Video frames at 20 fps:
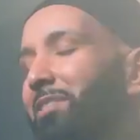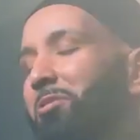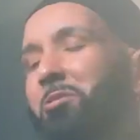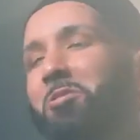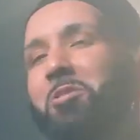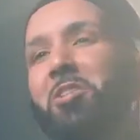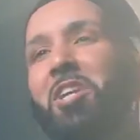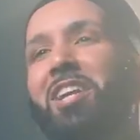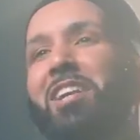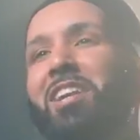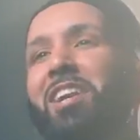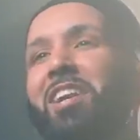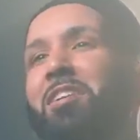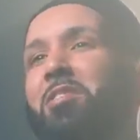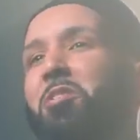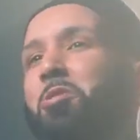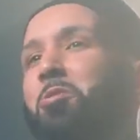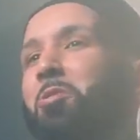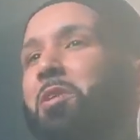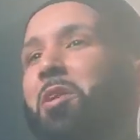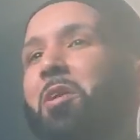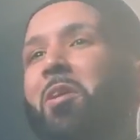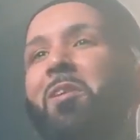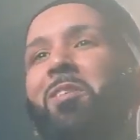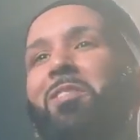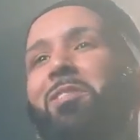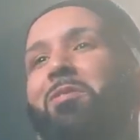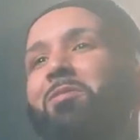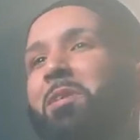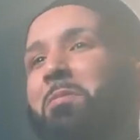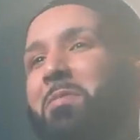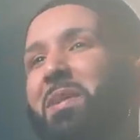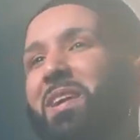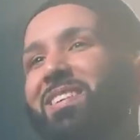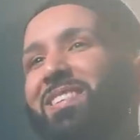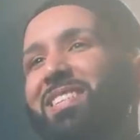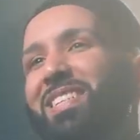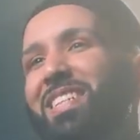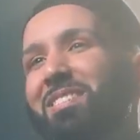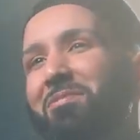Enter Jannah, you and all of your
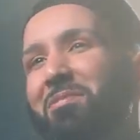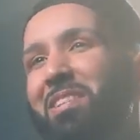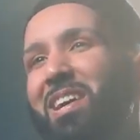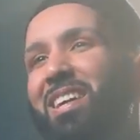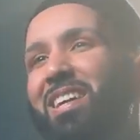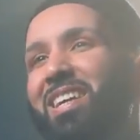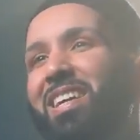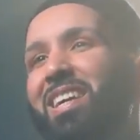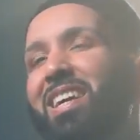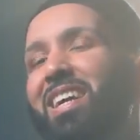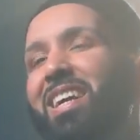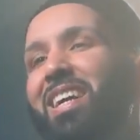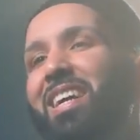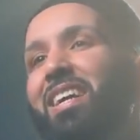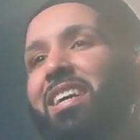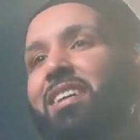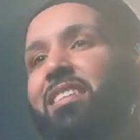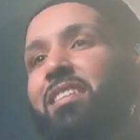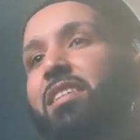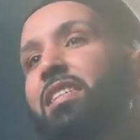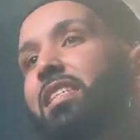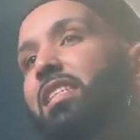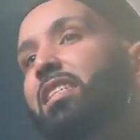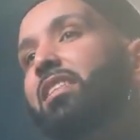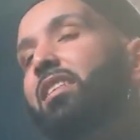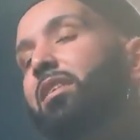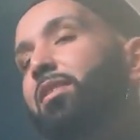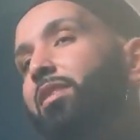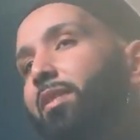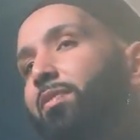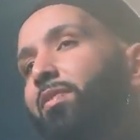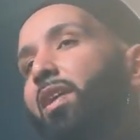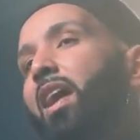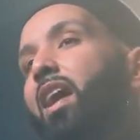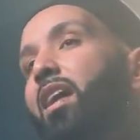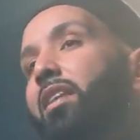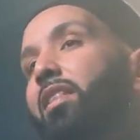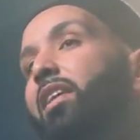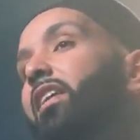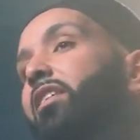parents as well. This is the
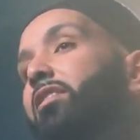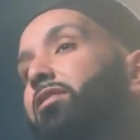shafa'ah, the